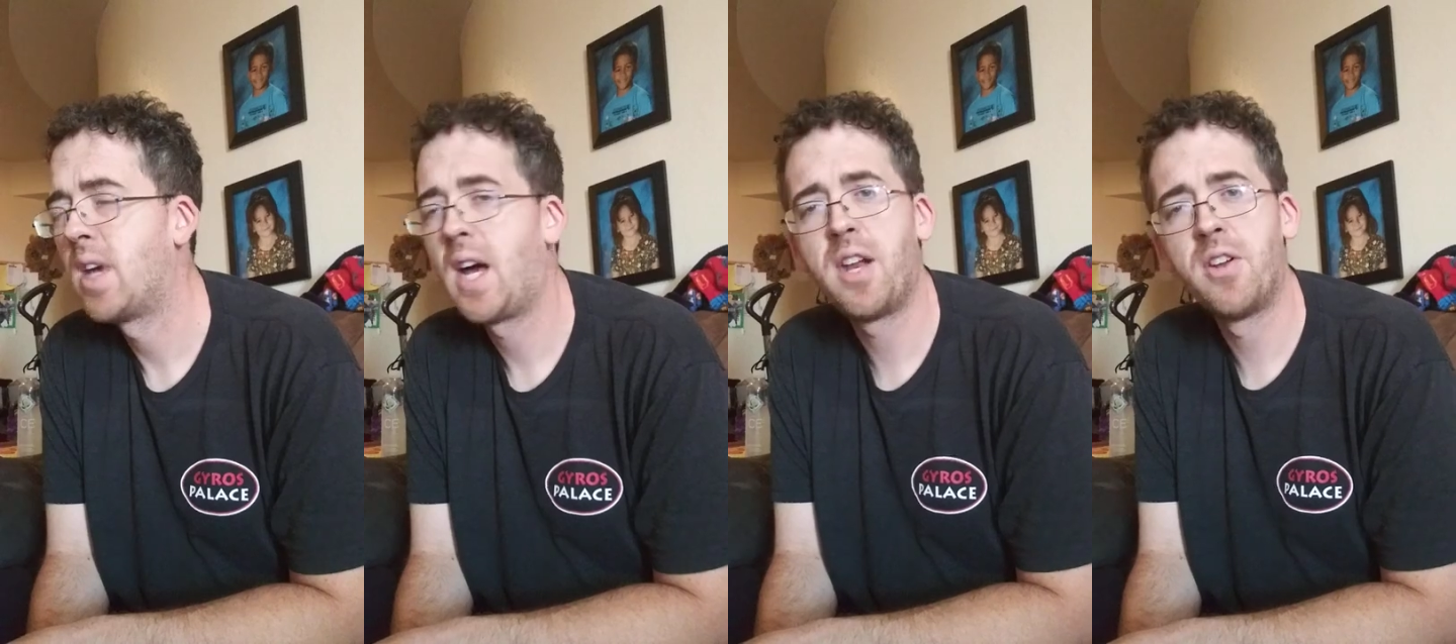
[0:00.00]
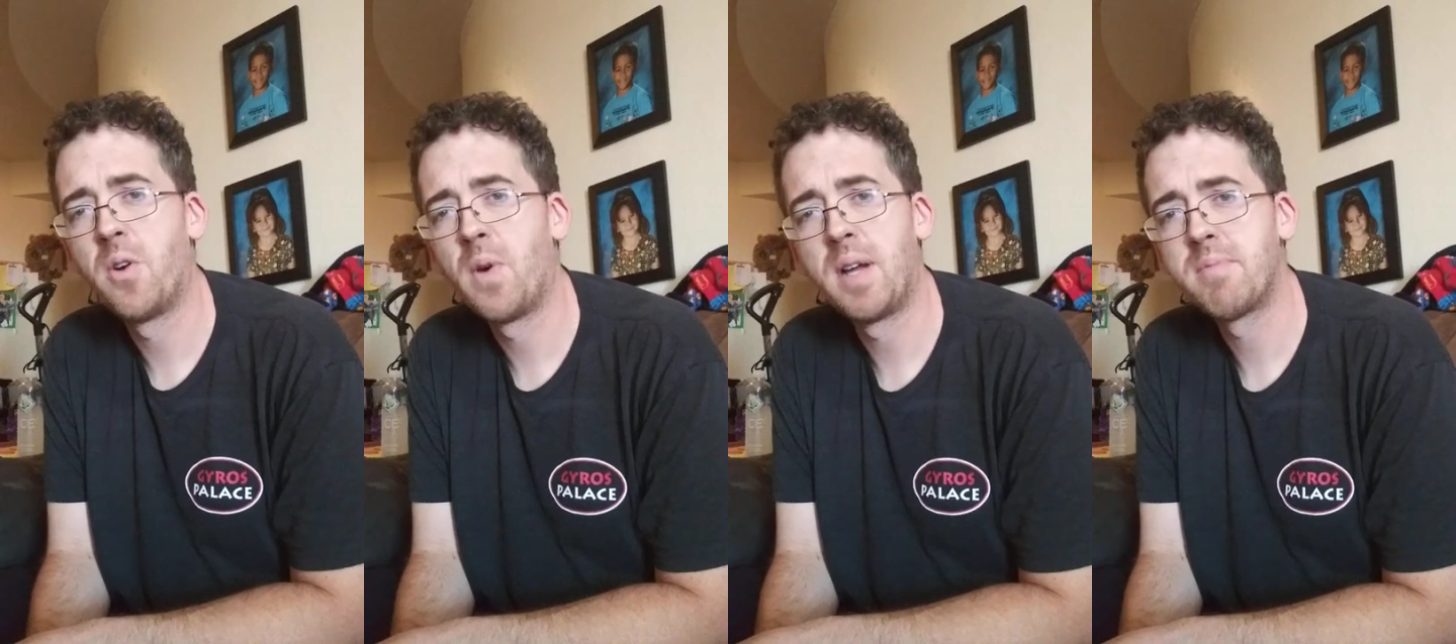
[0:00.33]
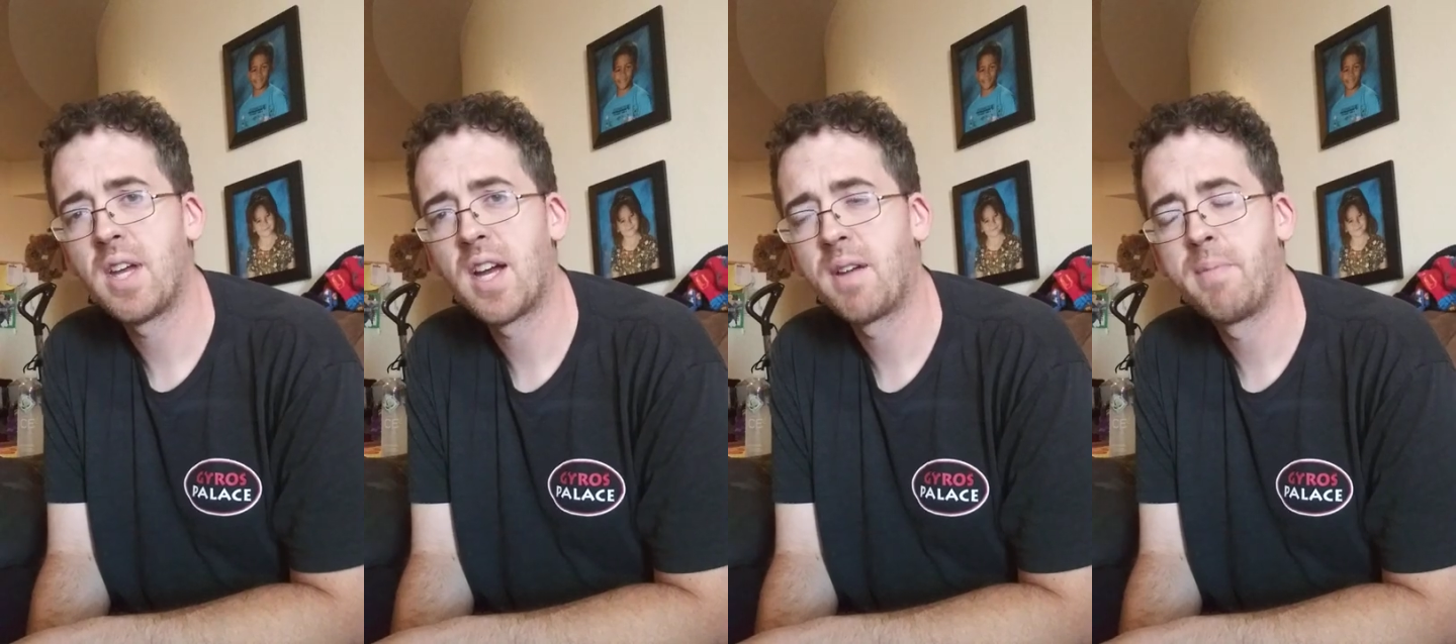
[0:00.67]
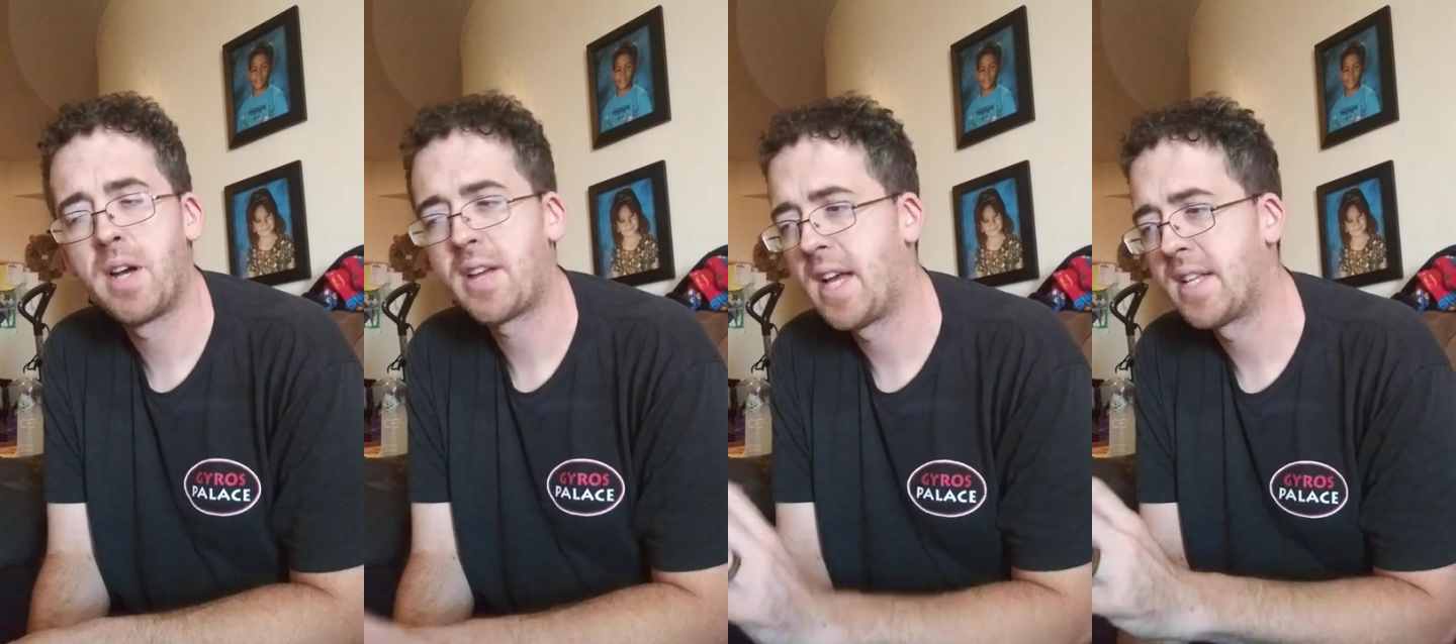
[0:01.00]
I don't know why I'm talking
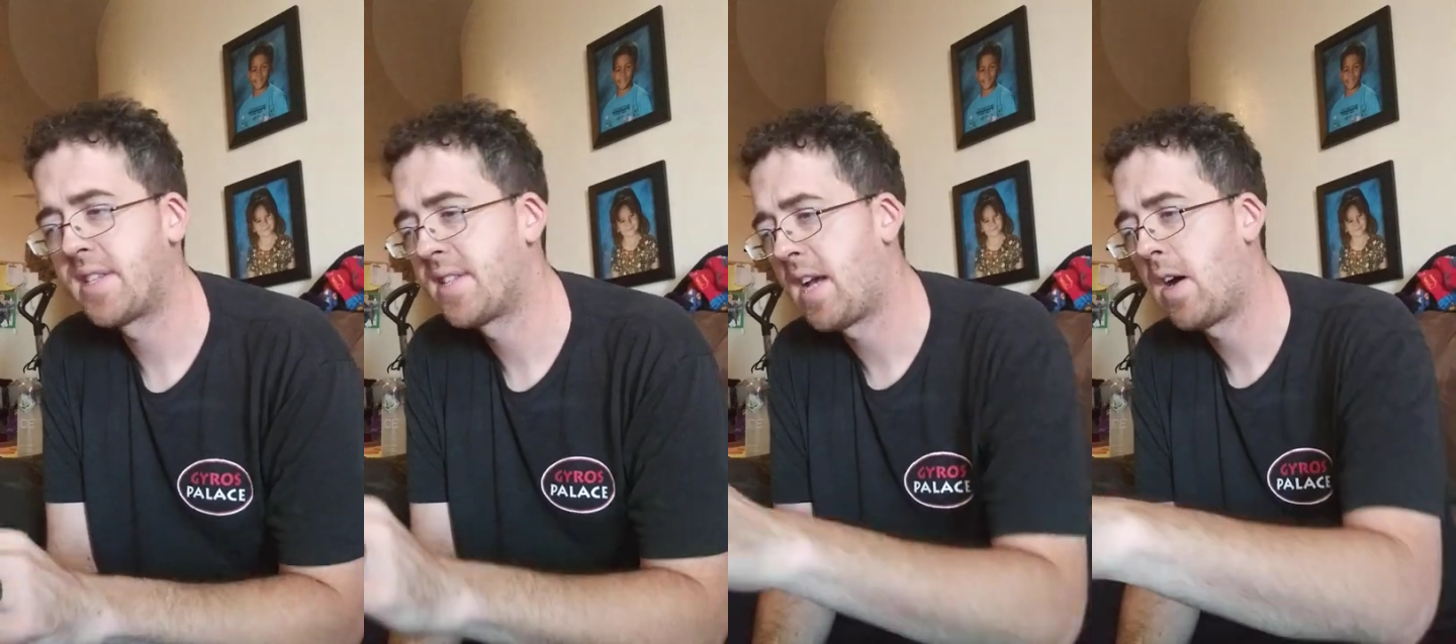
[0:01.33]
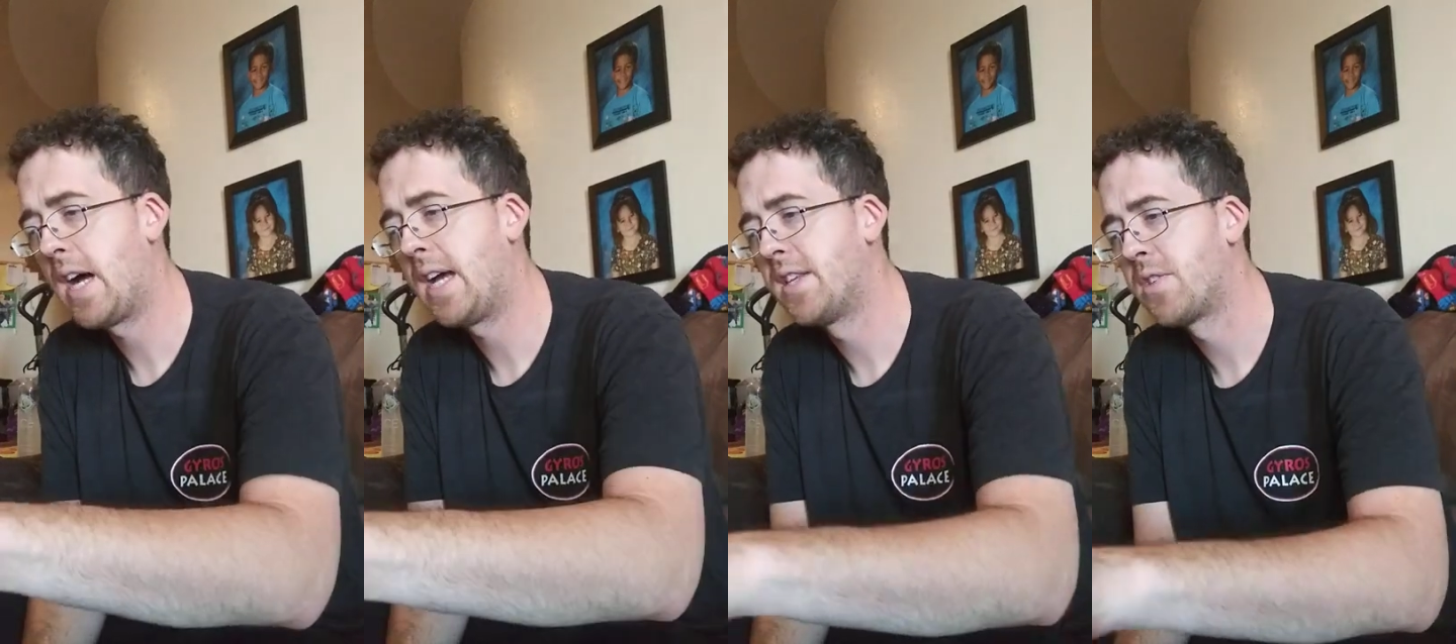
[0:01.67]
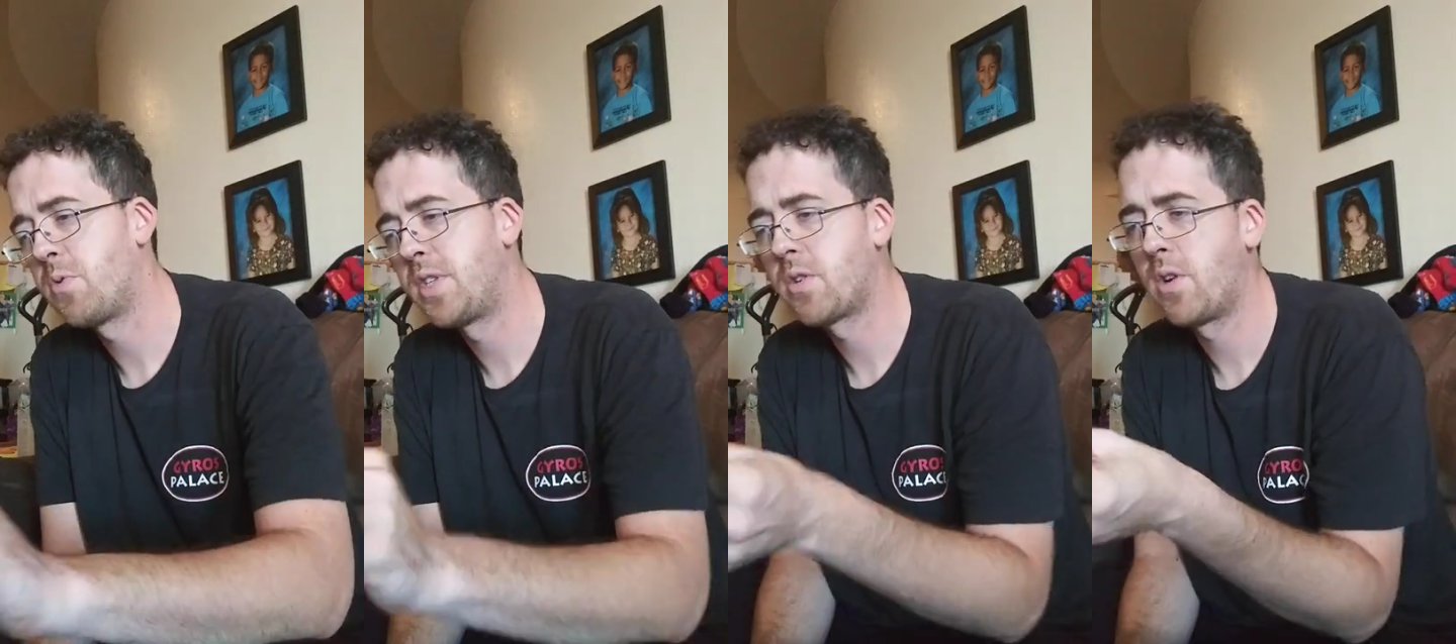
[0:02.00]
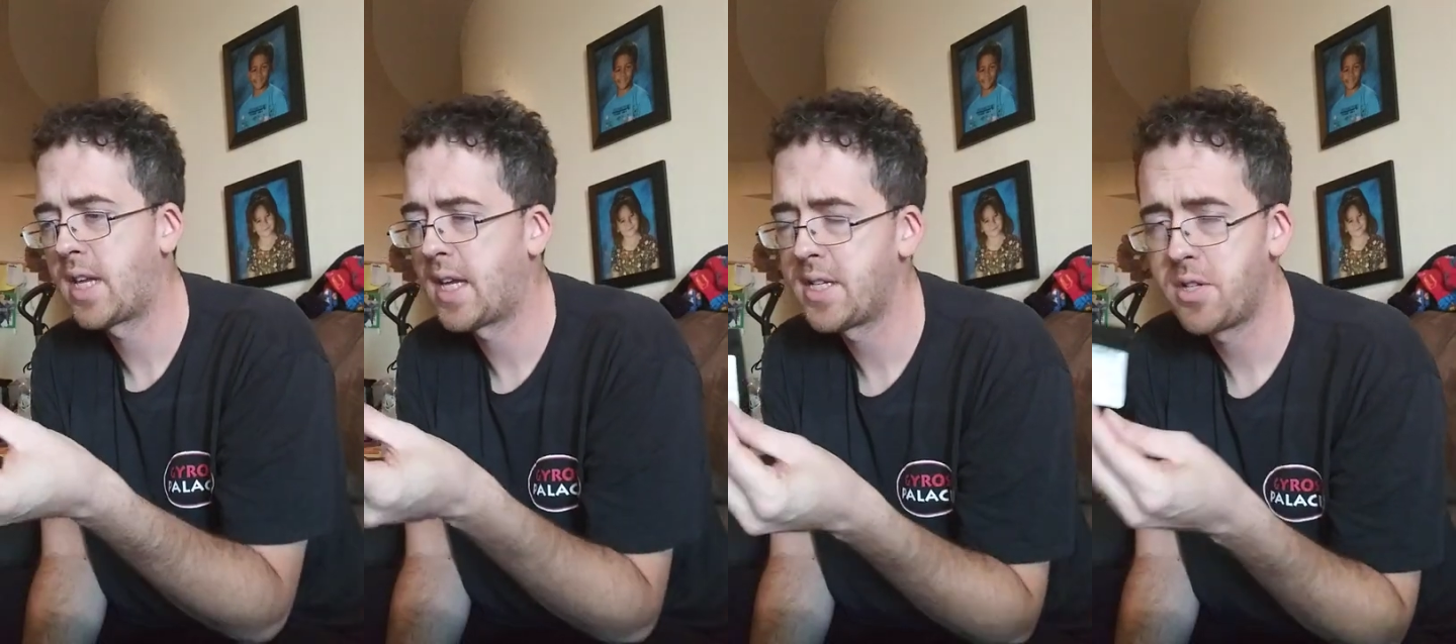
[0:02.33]
about cats. That's how high this week's
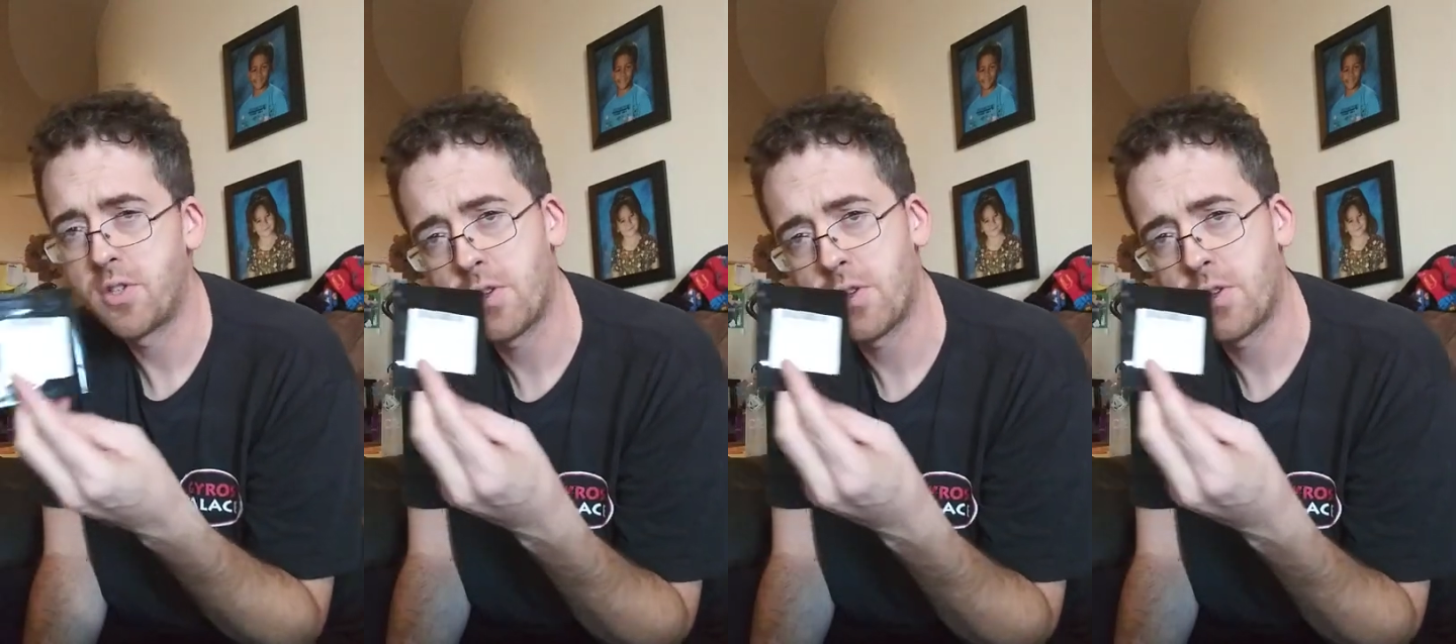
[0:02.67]
going to get you.